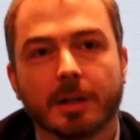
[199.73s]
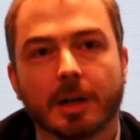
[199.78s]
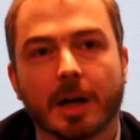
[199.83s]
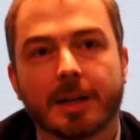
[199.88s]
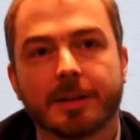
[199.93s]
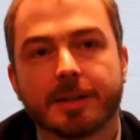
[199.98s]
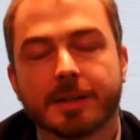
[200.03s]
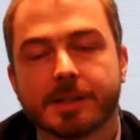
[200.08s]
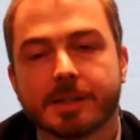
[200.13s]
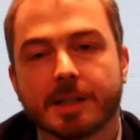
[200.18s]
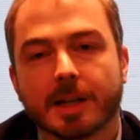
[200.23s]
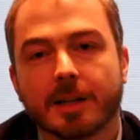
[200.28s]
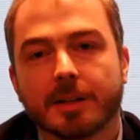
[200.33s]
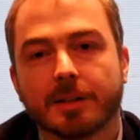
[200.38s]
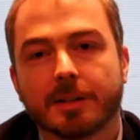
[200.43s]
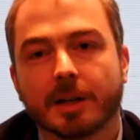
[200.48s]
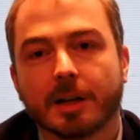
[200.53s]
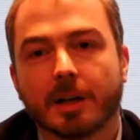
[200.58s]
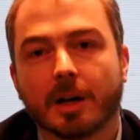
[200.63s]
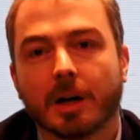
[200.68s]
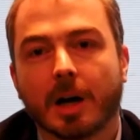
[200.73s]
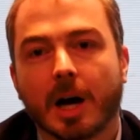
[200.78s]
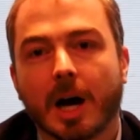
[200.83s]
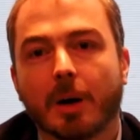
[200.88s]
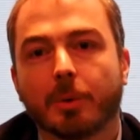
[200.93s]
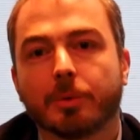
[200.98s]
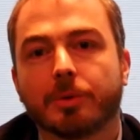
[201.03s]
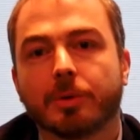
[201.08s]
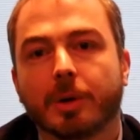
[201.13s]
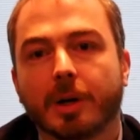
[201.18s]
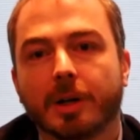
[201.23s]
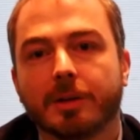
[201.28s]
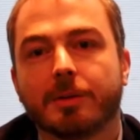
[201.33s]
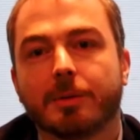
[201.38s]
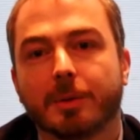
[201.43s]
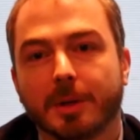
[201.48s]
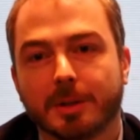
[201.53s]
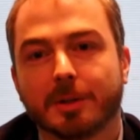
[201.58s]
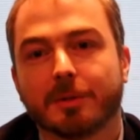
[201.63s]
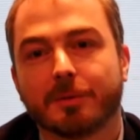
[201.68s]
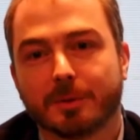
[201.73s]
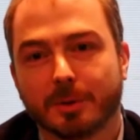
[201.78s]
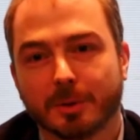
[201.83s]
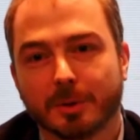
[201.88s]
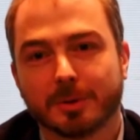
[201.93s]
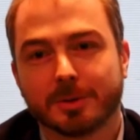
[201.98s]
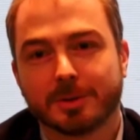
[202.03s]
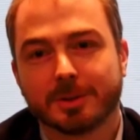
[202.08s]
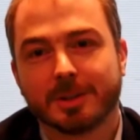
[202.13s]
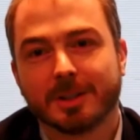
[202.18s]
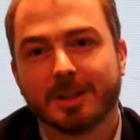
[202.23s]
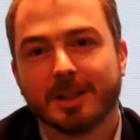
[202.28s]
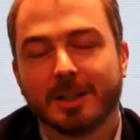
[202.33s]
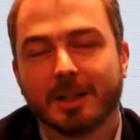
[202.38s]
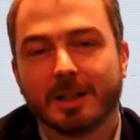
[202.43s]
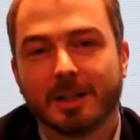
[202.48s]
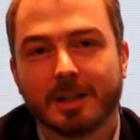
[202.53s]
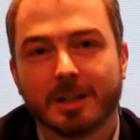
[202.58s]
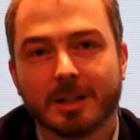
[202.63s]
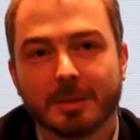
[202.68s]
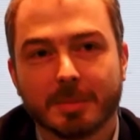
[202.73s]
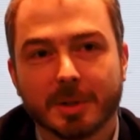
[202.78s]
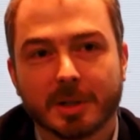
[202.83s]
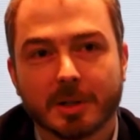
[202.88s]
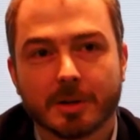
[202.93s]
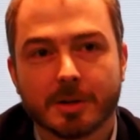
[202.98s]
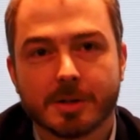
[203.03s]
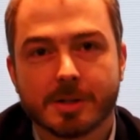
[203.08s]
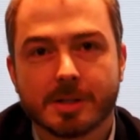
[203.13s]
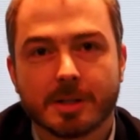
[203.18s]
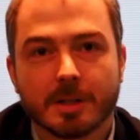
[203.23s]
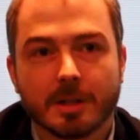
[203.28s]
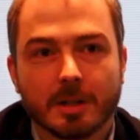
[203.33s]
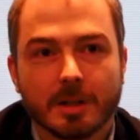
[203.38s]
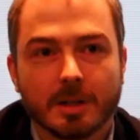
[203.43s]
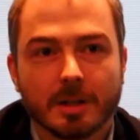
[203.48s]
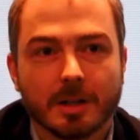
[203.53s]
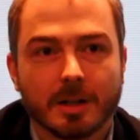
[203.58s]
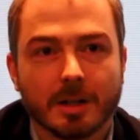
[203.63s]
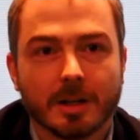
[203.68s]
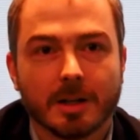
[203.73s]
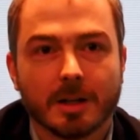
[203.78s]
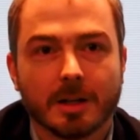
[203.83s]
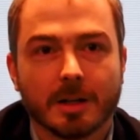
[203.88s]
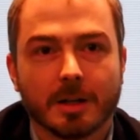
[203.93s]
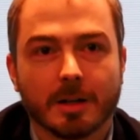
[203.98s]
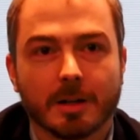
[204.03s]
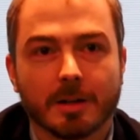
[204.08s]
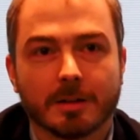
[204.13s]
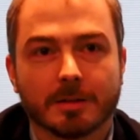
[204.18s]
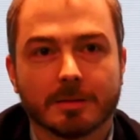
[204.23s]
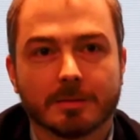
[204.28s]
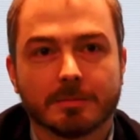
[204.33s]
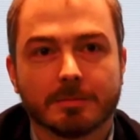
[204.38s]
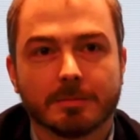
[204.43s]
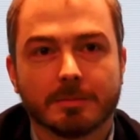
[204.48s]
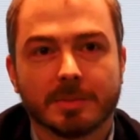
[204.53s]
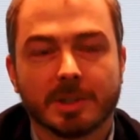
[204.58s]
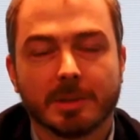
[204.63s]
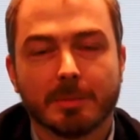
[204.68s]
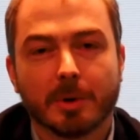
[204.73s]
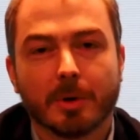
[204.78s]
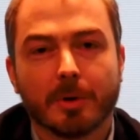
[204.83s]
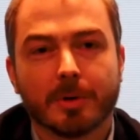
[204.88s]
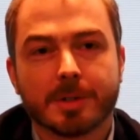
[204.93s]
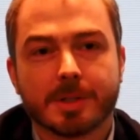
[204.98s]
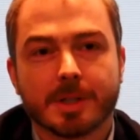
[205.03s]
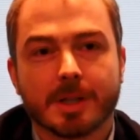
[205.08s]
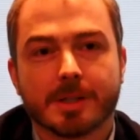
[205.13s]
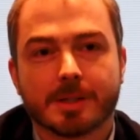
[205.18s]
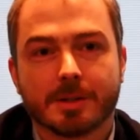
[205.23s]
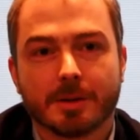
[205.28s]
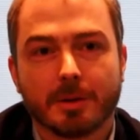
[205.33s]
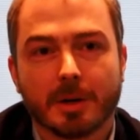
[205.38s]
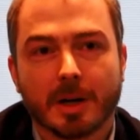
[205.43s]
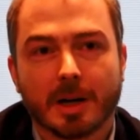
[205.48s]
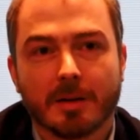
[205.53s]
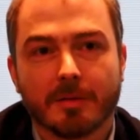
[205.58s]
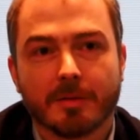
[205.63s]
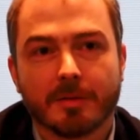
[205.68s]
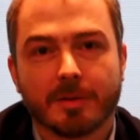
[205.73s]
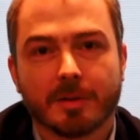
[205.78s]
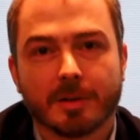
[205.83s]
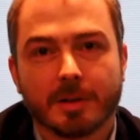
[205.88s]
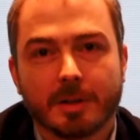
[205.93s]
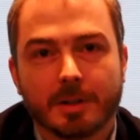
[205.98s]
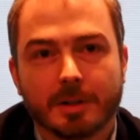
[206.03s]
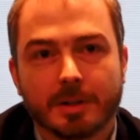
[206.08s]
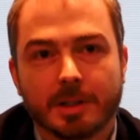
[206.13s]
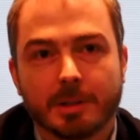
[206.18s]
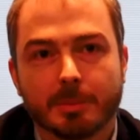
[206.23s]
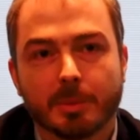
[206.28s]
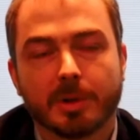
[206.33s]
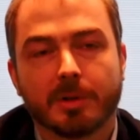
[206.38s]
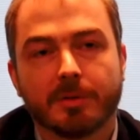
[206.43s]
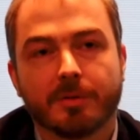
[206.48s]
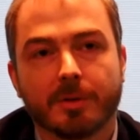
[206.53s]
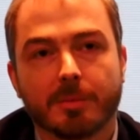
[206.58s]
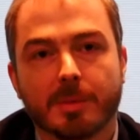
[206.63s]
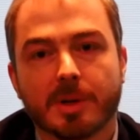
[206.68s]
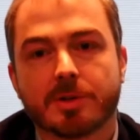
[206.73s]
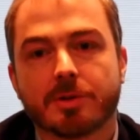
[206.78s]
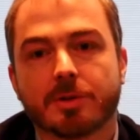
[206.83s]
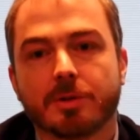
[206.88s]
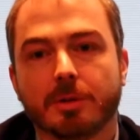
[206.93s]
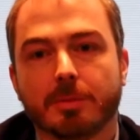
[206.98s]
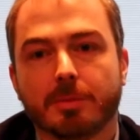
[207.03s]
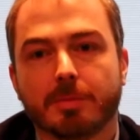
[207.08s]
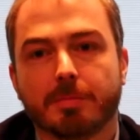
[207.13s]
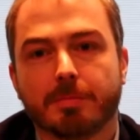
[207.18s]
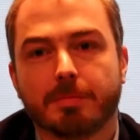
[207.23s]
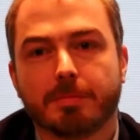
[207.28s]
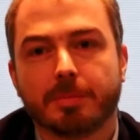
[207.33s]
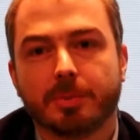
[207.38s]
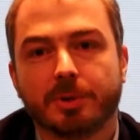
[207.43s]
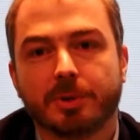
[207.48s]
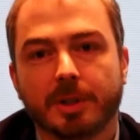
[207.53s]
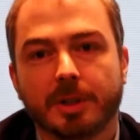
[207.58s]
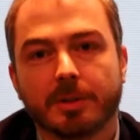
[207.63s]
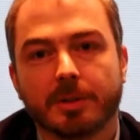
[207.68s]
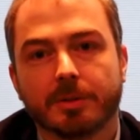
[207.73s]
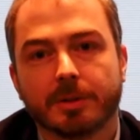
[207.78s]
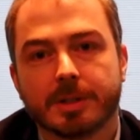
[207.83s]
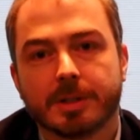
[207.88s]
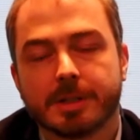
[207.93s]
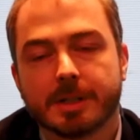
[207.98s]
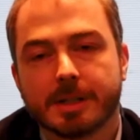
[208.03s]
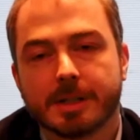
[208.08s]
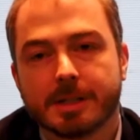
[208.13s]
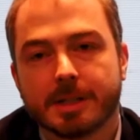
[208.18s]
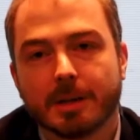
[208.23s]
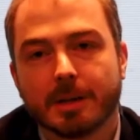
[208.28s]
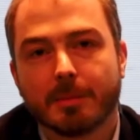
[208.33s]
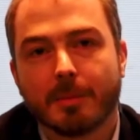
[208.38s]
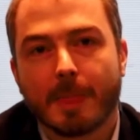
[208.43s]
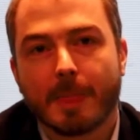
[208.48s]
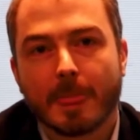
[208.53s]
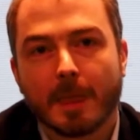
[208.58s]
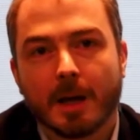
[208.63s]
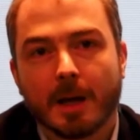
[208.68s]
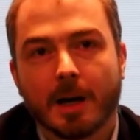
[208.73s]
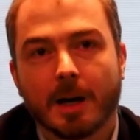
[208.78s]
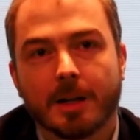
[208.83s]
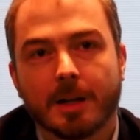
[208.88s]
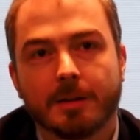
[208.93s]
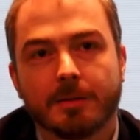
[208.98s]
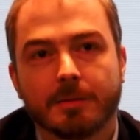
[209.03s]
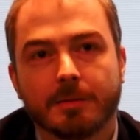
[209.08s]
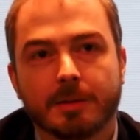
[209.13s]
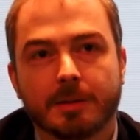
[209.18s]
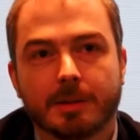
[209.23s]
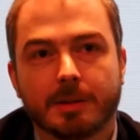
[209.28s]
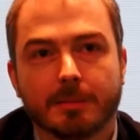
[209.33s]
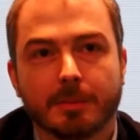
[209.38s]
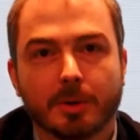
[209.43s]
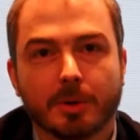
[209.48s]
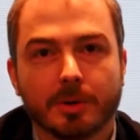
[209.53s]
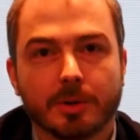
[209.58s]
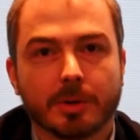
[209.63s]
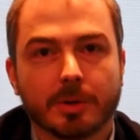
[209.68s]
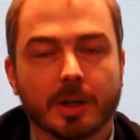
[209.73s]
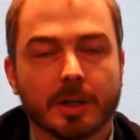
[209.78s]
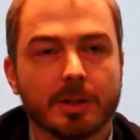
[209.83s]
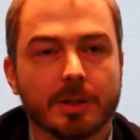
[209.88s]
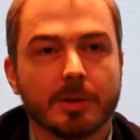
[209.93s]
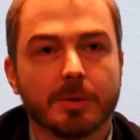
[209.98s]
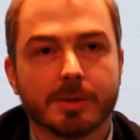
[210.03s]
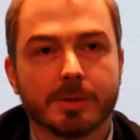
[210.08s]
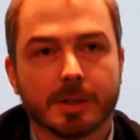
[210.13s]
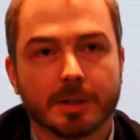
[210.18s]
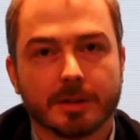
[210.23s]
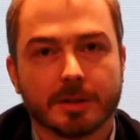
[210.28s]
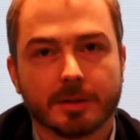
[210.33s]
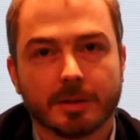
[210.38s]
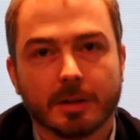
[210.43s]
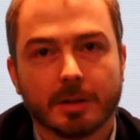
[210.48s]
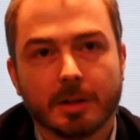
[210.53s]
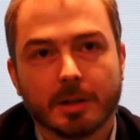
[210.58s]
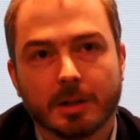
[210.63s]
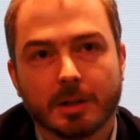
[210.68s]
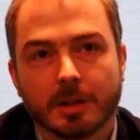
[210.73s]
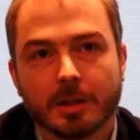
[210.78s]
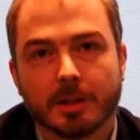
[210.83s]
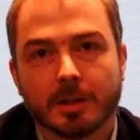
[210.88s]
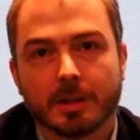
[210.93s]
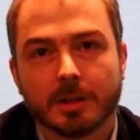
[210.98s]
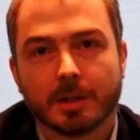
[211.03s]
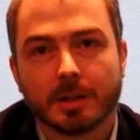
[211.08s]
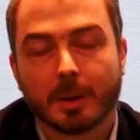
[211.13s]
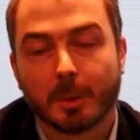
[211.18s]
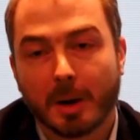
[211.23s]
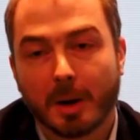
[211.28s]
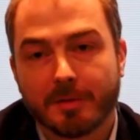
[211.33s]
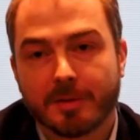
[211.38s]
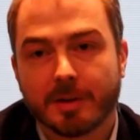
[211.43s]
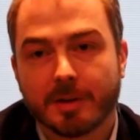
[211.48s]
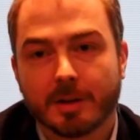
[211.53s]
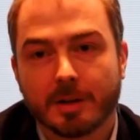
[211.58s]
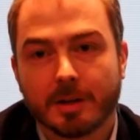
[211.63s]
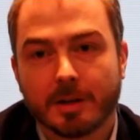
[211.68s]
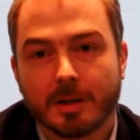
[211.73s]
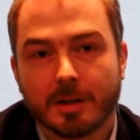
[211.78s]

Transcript: understand how to get rid of those, because the more sensors you have, the more information you put into the system, and the more you can use it. However,